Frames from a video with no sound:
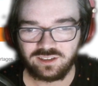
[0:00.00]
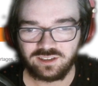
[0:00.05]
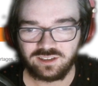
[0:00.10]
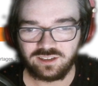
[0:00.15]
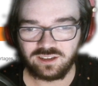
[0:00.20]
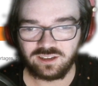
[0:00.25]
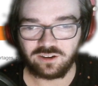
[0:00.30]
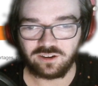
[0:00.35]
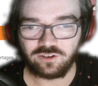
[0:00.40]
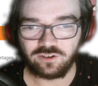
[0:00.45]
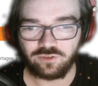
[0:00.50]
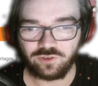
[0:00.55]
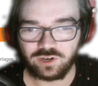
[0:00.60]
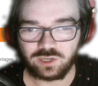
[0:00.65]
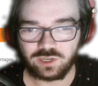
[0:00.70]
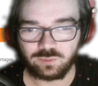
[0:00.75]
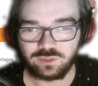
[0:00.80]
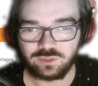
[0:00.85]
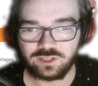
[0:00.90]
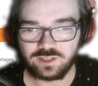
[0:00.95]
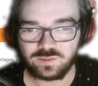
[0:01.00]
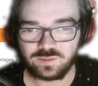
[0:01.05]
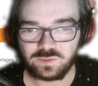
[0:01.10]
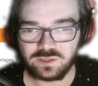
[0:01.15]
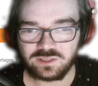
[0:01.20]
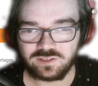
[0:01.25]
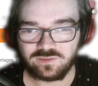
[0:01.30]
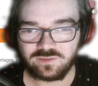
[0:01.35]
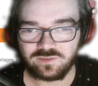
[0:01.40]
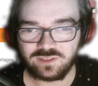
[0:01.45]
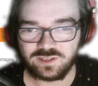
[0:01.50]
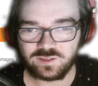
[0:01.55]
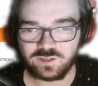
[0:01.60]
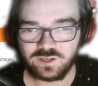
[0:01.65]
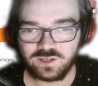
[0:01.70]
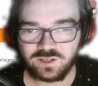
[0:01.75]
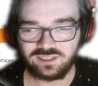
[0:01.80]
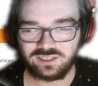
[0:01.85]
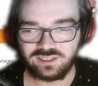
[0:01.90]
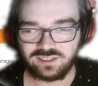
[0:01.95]
incredibly expensive these
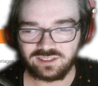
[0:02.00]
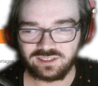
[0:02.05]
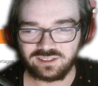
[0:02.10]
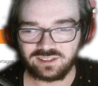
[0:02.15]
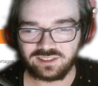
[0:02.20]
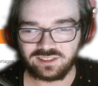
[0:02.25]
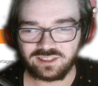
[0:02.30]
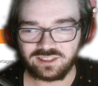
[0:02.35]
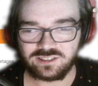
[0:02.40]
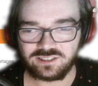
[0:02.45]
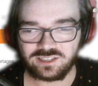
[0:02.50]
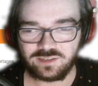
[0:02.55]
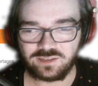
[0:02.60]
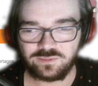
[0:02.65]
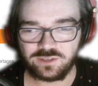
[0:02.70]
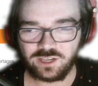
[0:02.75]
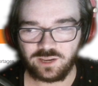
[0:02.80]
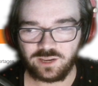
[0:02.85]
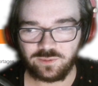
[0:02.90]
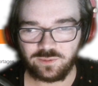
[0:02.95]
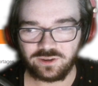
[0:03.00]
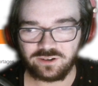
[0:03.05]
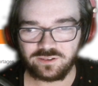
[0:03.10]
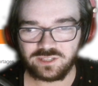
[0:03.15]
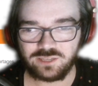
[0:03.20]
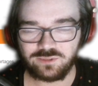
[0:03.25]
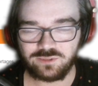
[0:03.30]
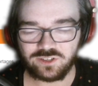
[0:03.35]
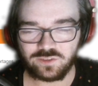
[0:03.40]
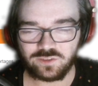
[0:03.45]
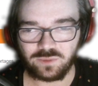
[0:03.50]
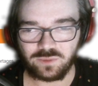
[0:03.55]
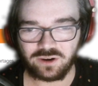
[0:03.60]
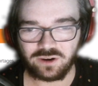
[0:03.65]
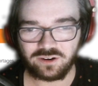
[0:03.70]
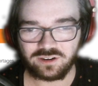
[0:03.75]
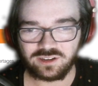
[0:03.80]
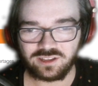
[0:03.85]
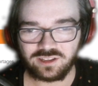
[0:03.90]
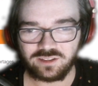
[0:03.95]
days. At the same time, I don't see much
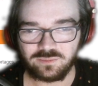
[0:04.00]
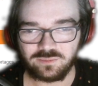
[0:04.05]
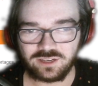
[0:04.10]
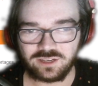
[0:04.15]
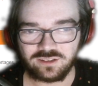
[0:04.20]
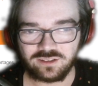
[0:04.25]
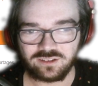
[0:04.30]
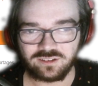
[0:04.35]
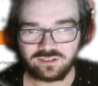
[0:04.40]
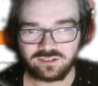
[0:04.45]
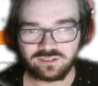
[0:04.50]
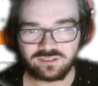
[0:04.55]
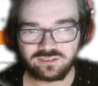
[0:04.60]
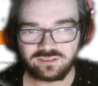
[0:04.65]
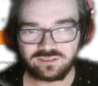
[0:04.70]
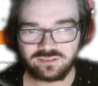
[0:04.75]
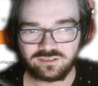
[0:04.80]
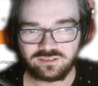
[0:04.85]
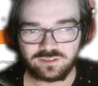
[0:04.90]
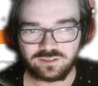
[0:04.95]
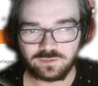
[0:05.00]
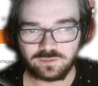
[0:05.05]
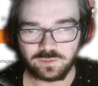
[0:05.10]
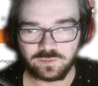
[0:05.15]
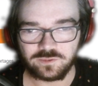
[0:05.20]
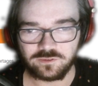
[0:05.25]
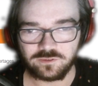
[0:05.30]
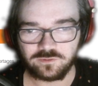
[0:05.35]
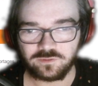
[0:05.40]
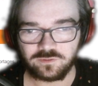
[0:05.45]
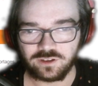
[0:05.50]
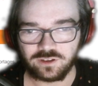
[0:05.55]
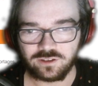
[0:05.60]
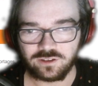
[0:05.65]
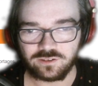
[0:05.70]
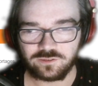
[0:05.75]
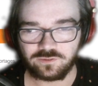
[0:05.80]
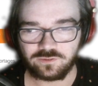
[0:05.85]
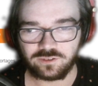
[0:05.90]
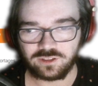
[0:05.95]
merit in making swimsuit
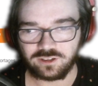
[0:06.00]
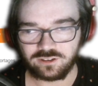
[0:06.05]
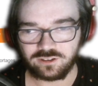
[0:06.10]
figures for like